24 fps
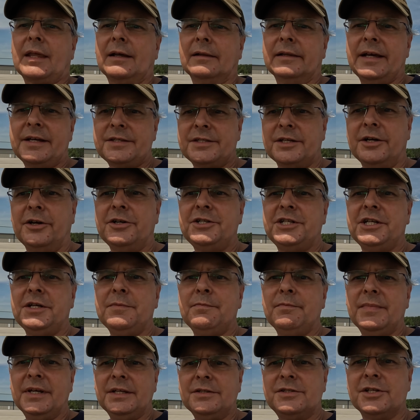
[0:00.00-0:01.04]
Less energy
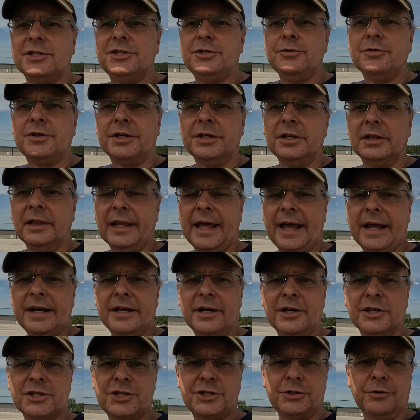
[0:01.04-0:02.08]
means that you can land
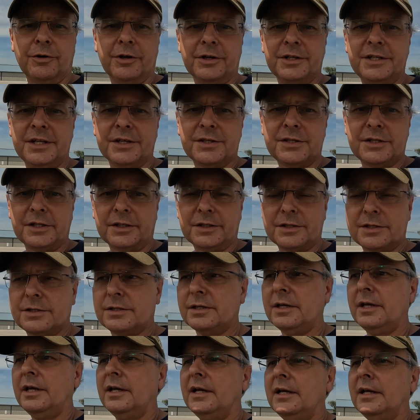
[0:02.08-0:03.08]
in a shorter distance.